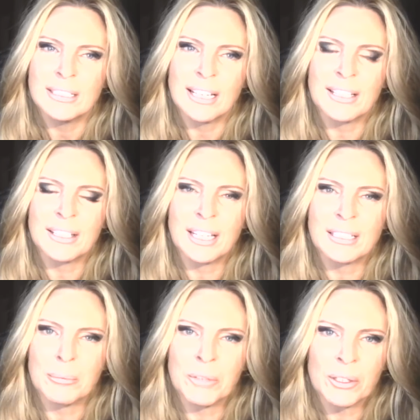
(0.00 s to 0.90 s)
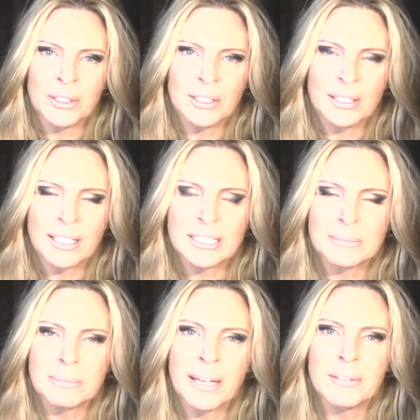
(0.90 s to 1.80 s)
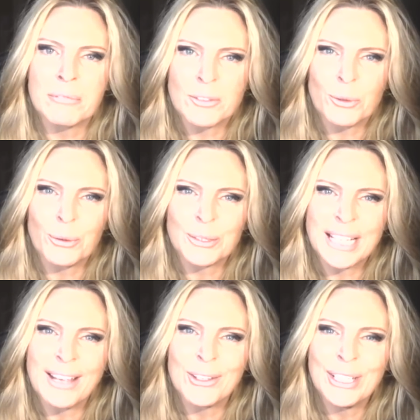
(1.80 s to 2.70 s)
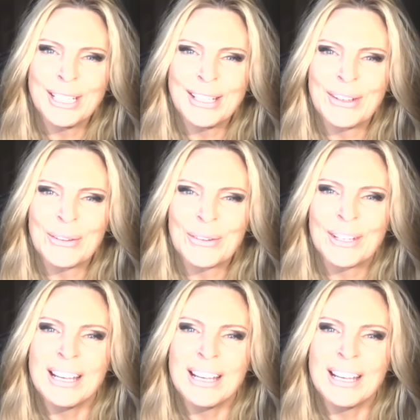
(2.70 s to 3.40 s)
and I'm not going to explain retrocausality here,